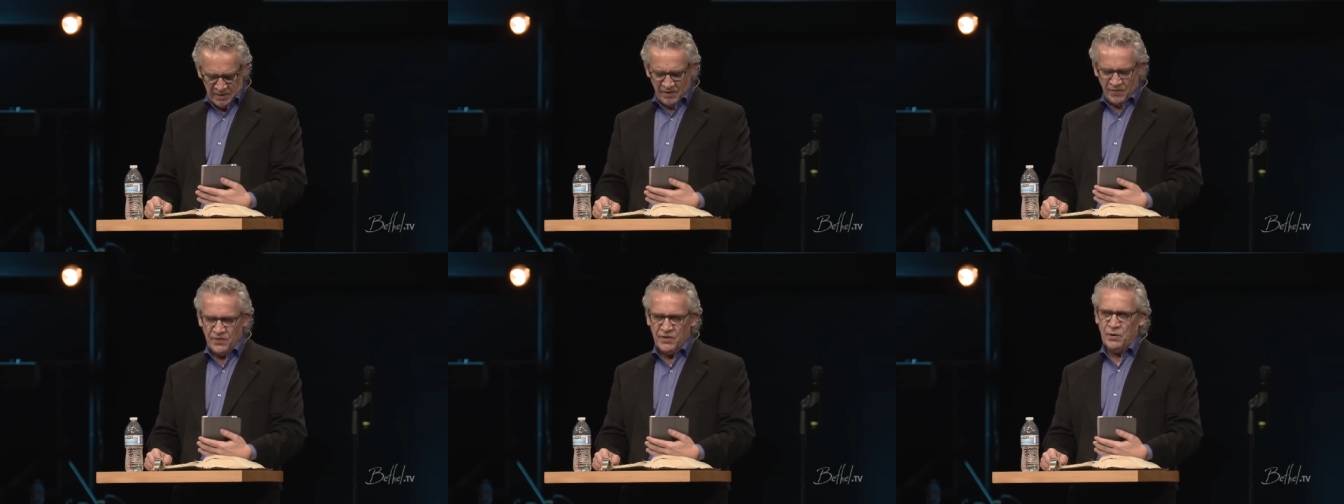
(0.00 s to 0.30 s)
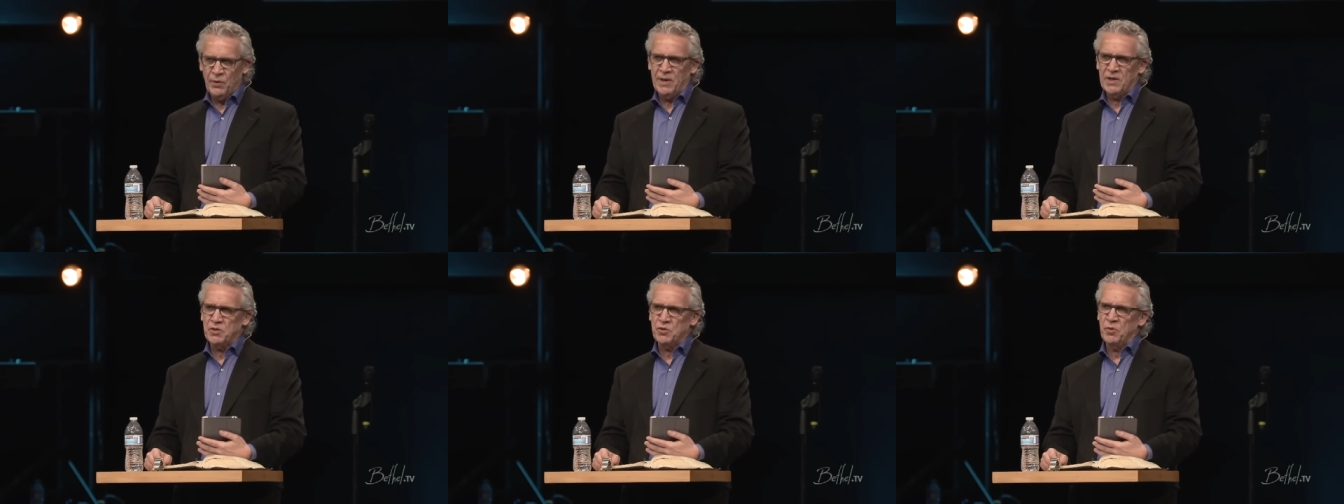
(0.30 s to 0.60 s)
a few
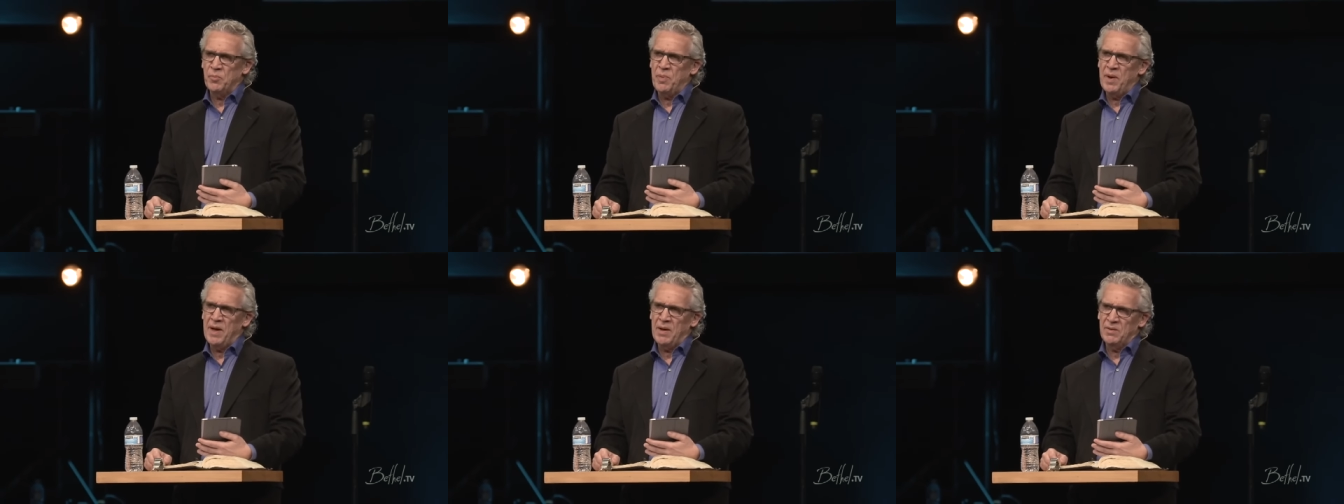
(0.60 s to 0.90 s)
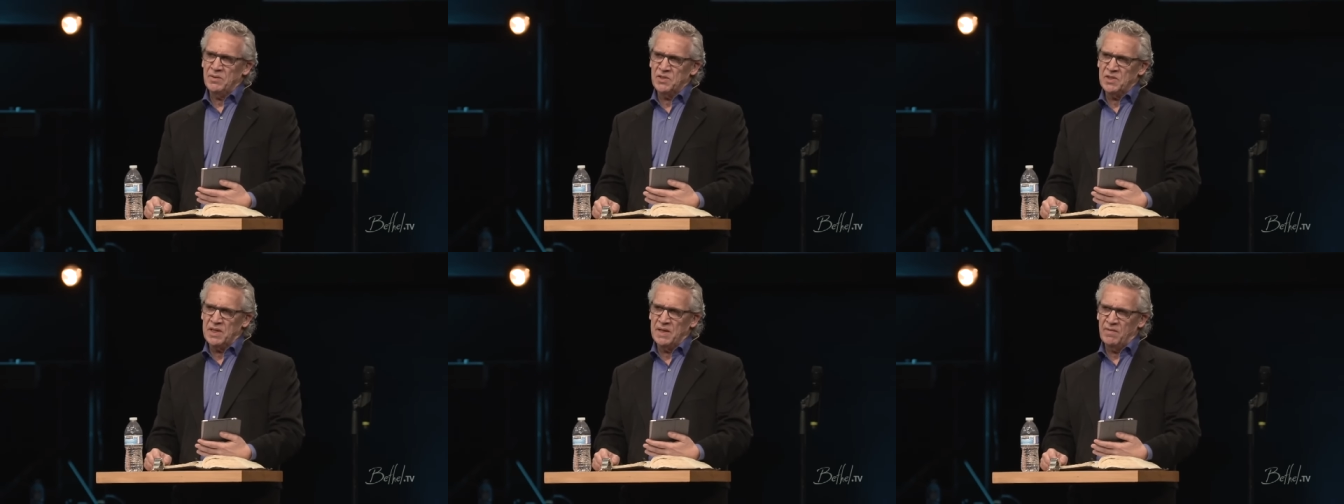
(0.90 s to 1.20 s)
extra
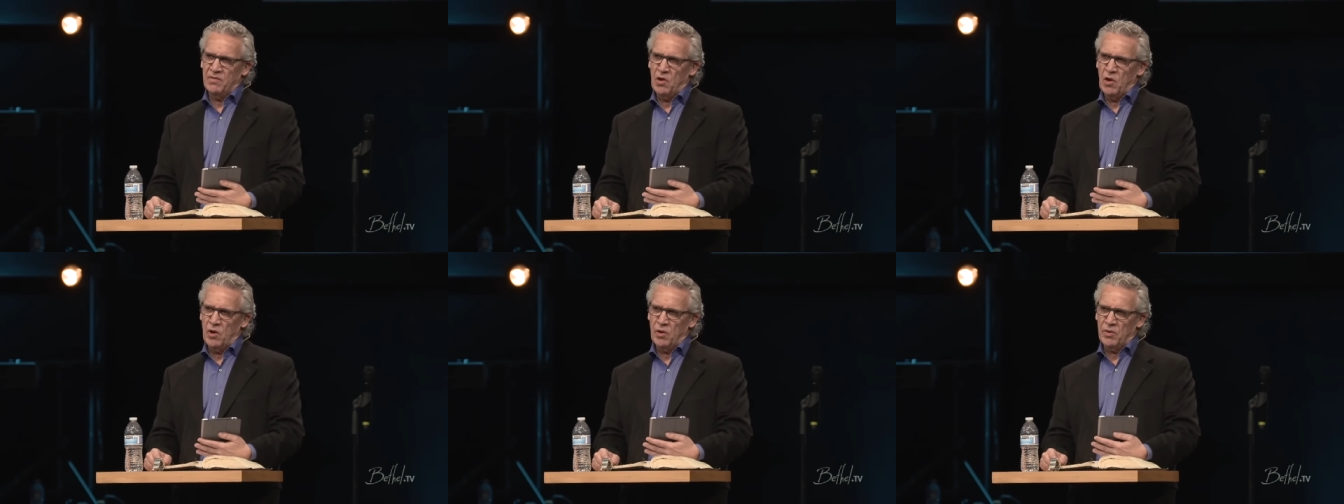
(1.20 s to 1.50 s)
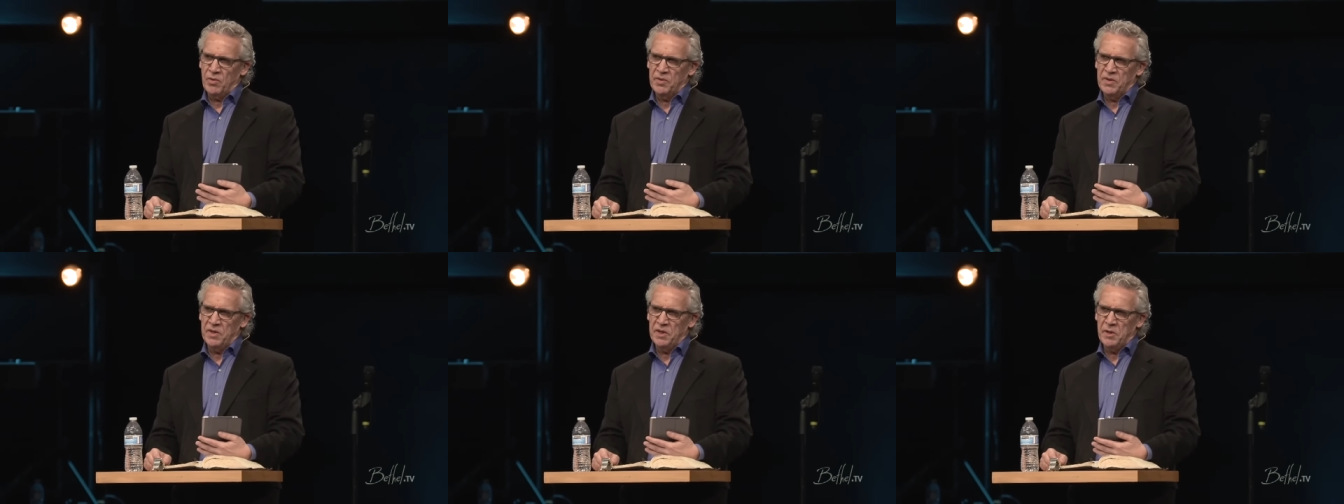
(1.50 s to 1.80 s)
pounds live longer
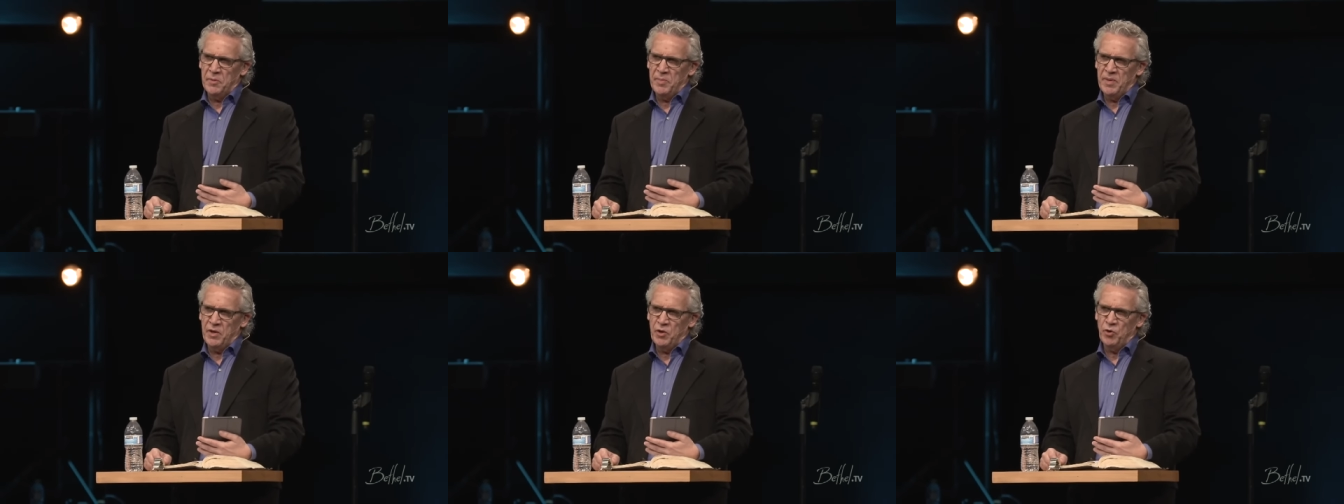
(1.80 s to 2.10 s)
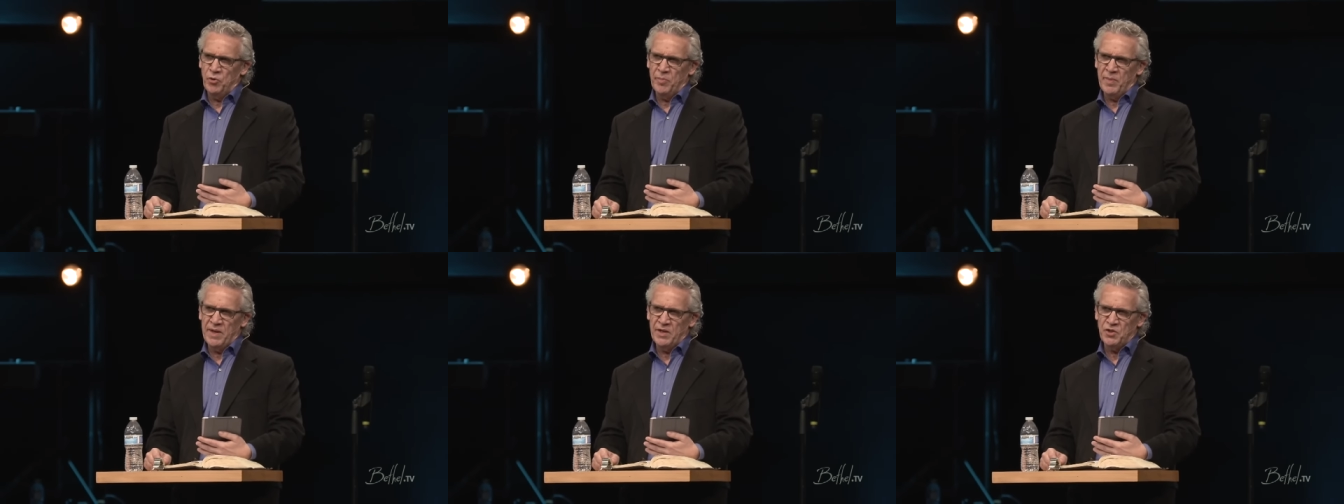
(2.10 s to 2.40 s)
than the men who
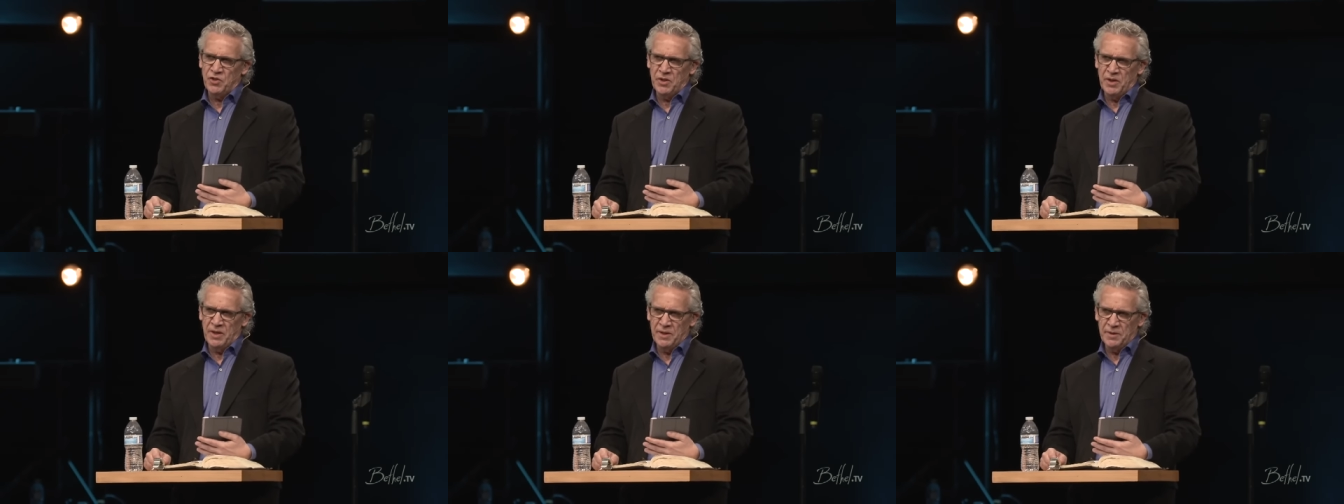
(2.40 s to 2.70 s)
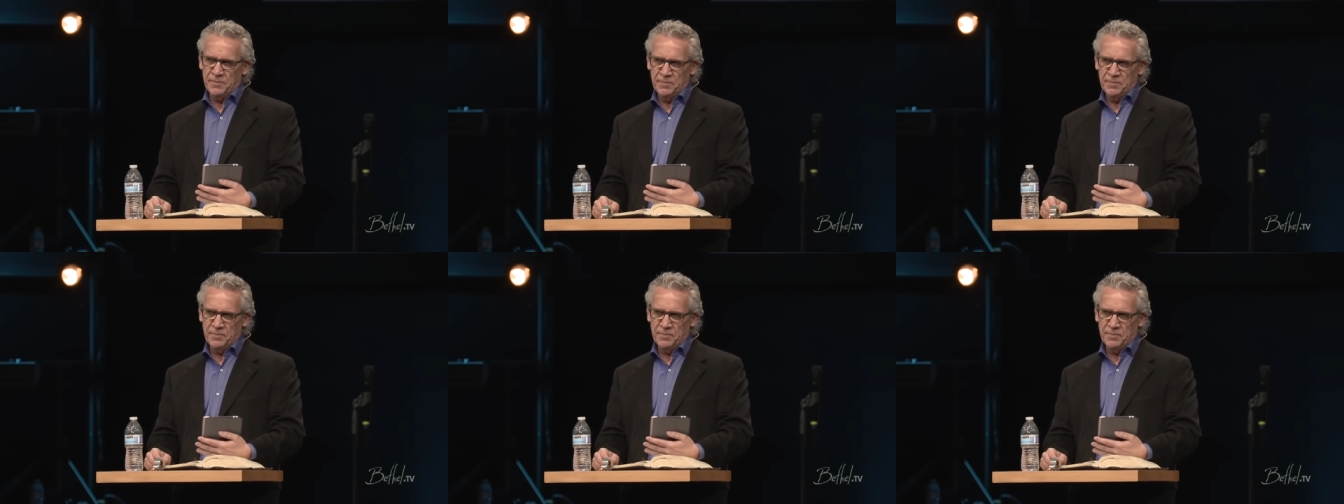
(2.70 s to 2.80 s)
mention it.